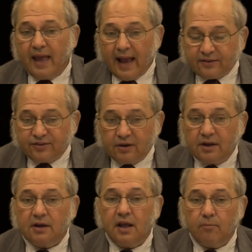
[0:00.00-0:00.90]

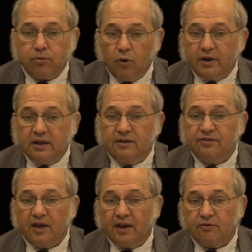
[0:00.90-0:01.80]
excellent
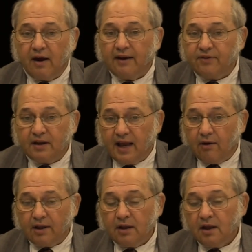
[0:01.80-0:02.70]
employees at Grafton
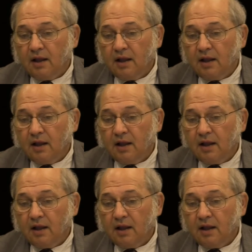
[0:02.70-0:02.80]
County.